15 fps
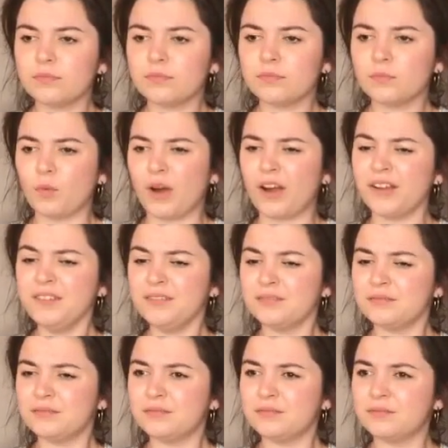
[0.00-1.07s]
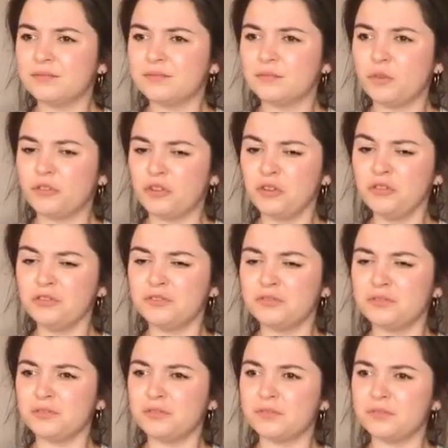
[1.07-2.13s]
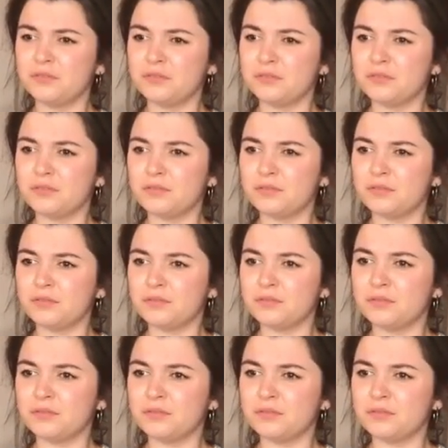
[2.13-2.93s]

Why? have you done? Nothing.